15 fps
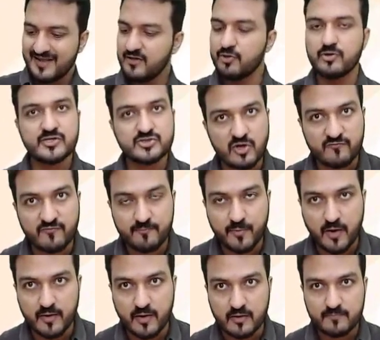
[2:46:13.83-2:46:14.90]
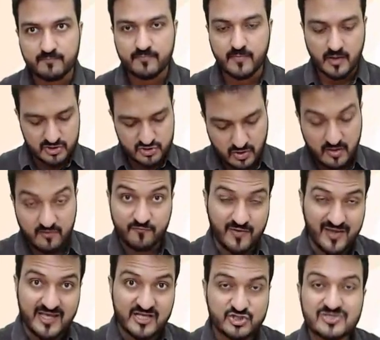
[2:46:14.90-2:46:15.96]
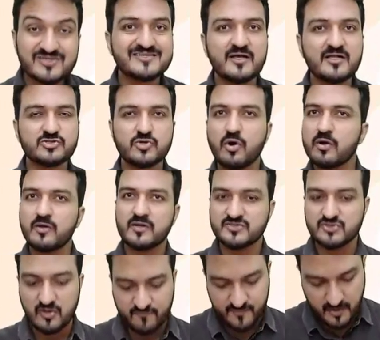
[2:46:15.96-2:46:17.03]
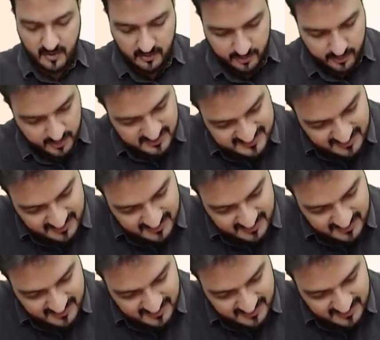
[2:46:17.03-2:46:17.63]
units of a product. So if each sales order is of 10 units,